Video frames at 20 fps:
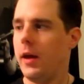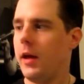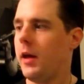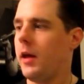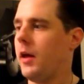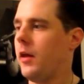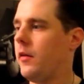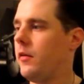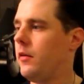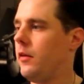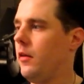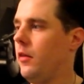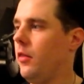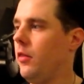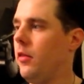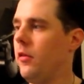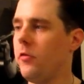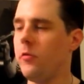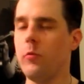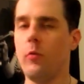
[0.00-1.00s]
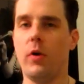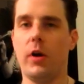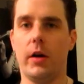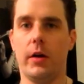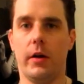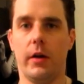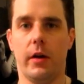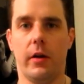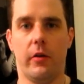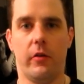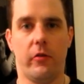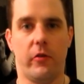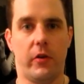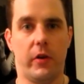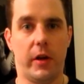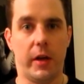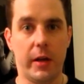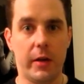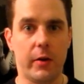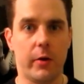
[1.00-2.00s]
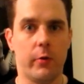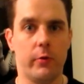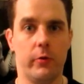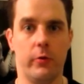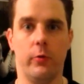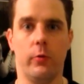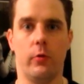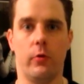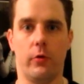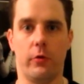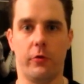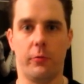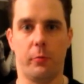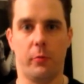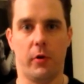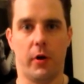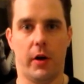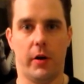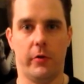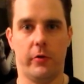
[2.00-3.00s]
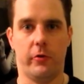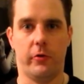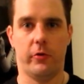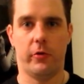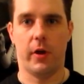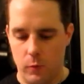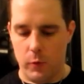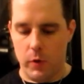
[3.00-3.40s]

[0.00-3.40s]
and this one is an EcoTools brush.